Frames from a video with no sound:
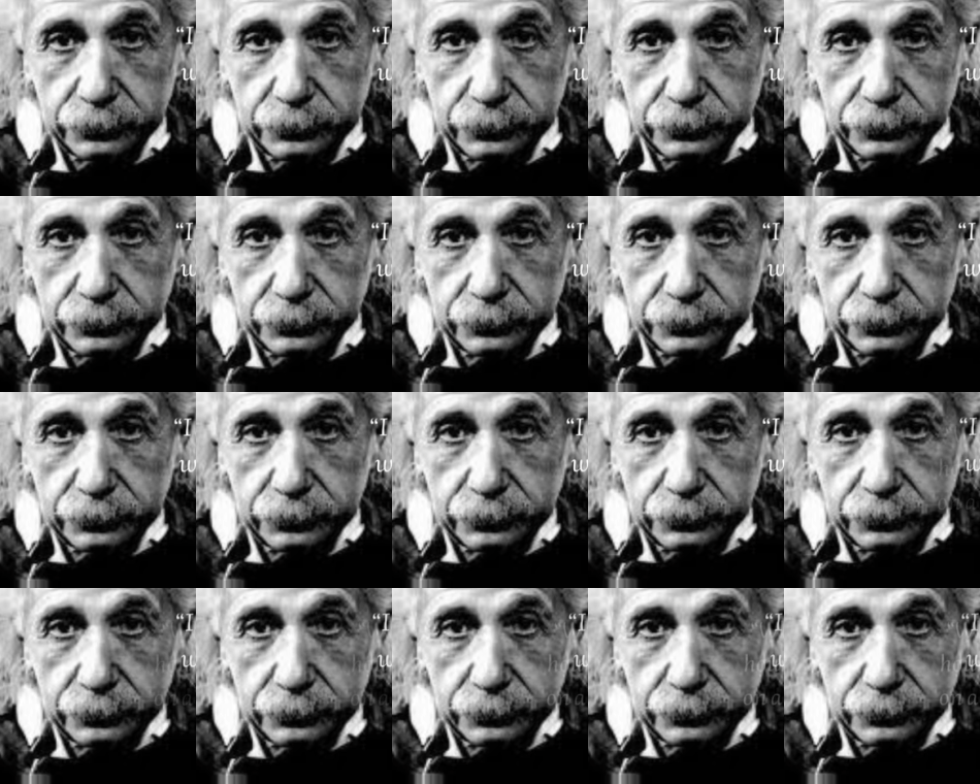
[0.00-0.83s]

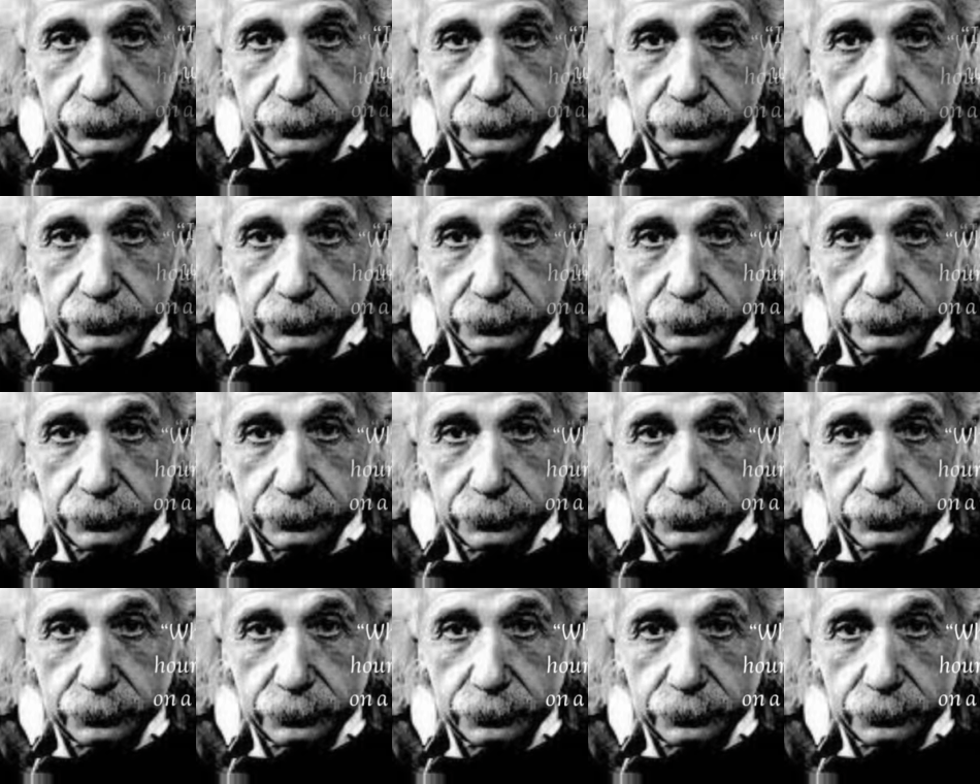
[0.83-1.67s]

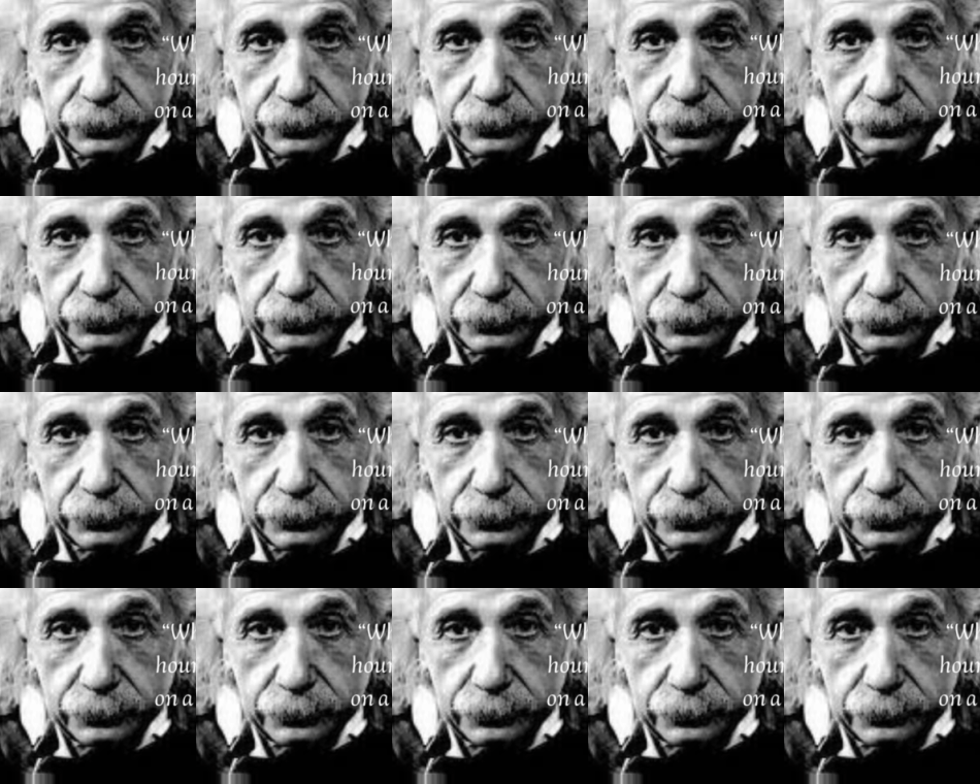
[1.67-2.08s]
[no speech]